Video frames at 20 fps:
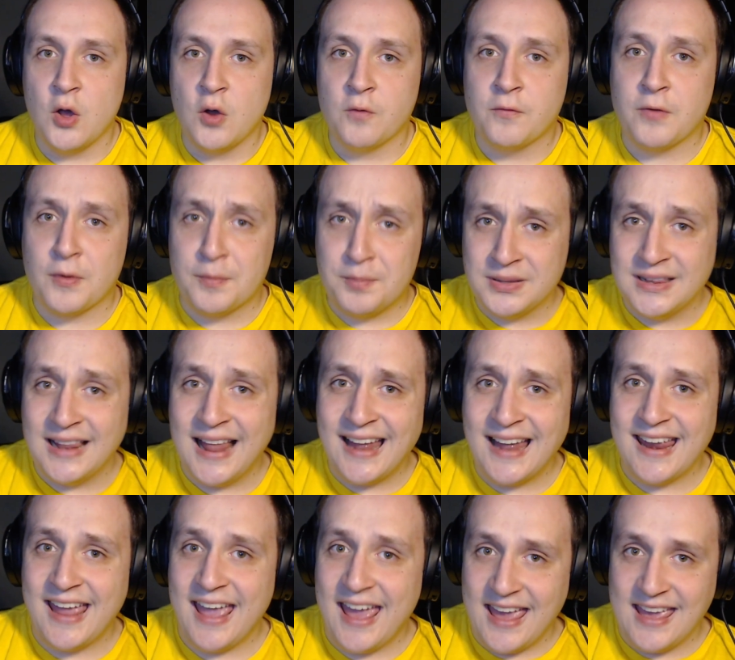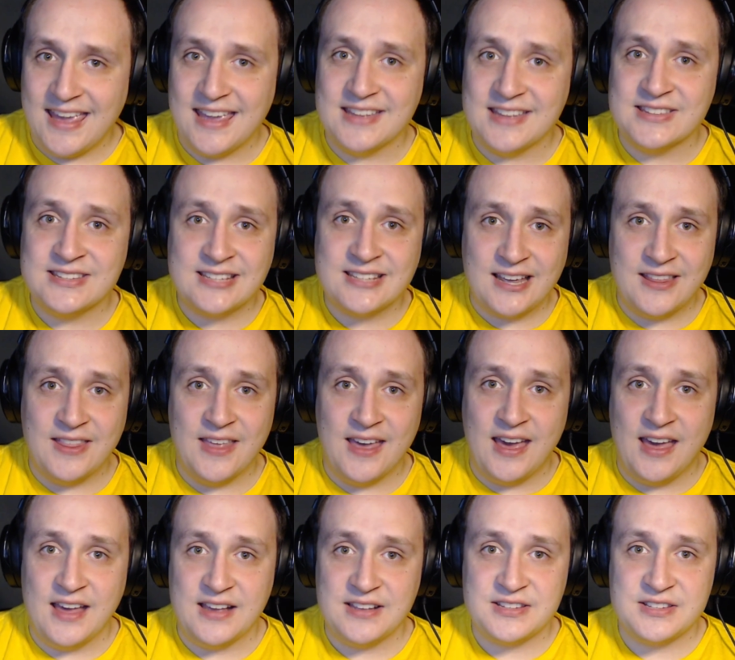For plot A inside the
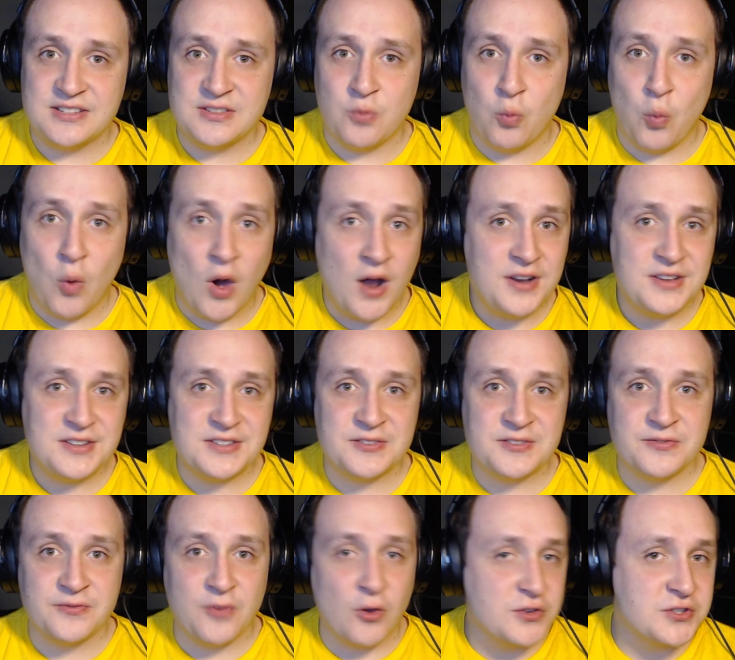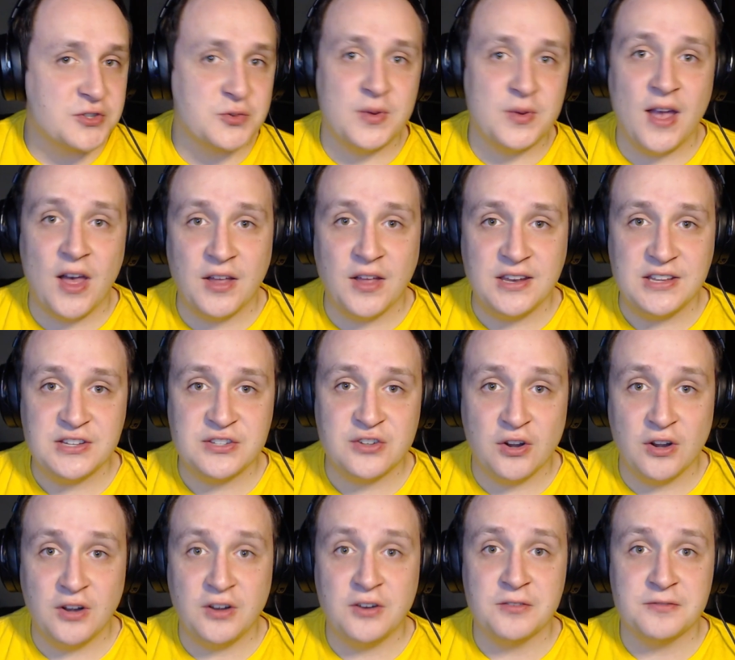Hex, Wanda's false reality is
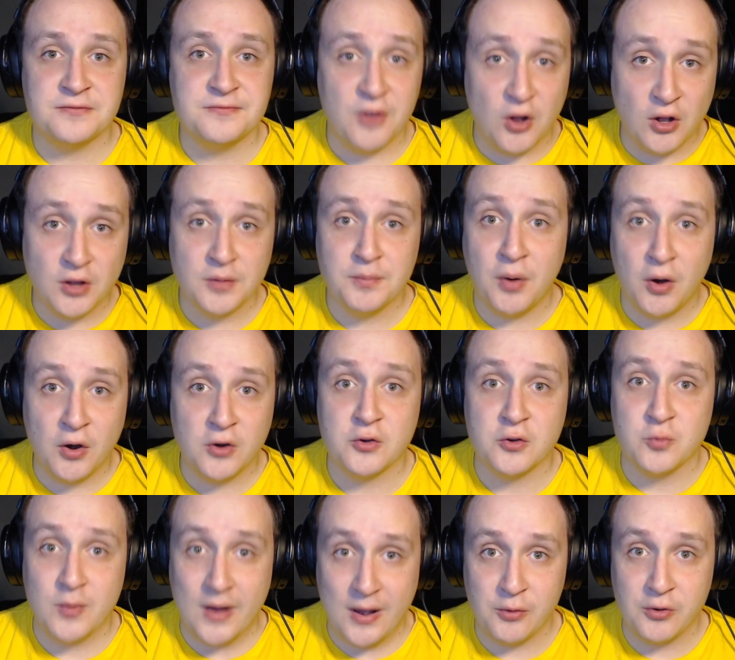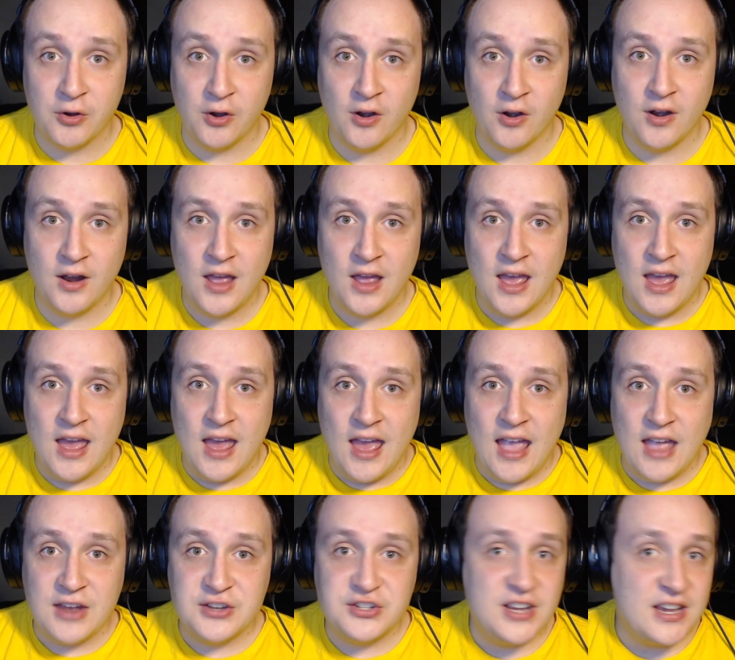starting to fall apart around her,
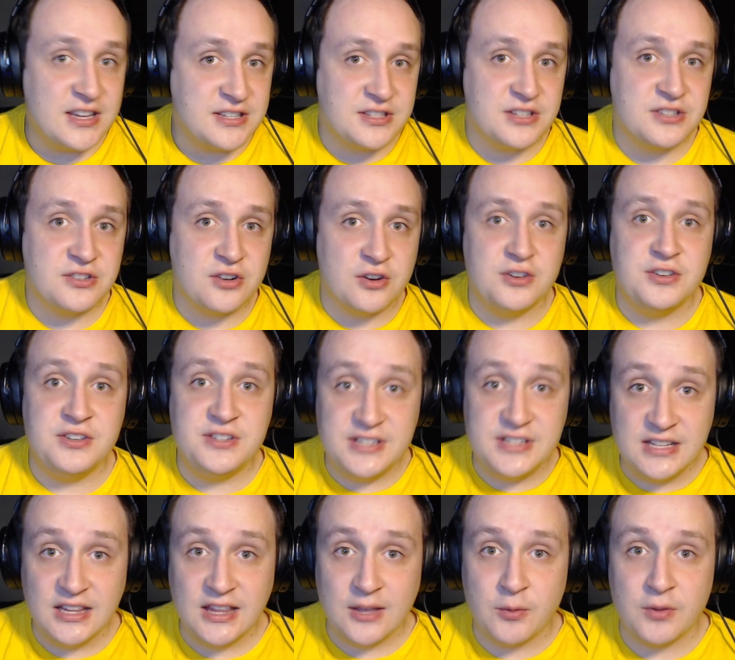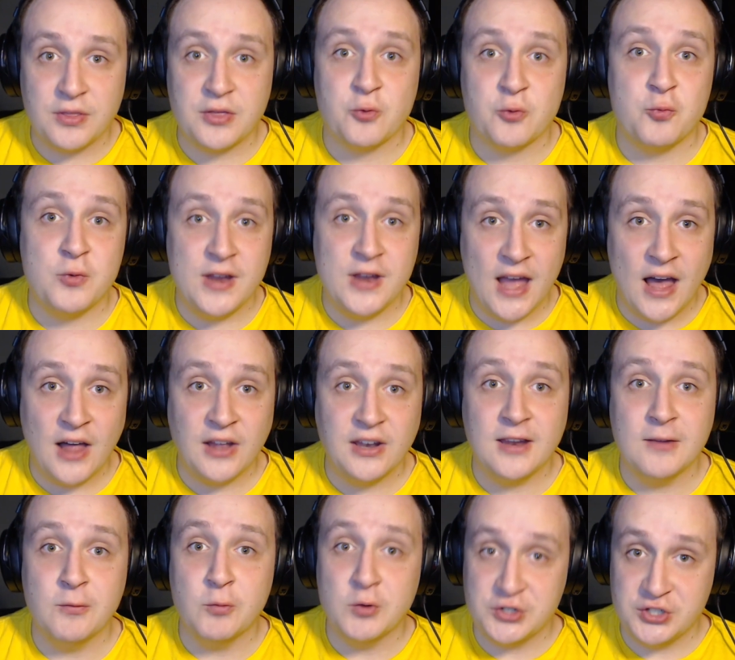and she has to start dealing with the reality
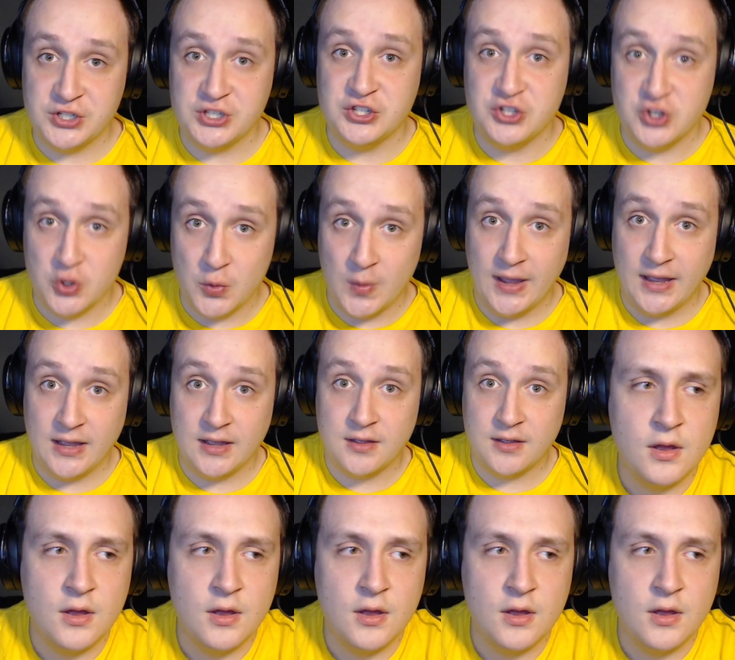of what she's doing.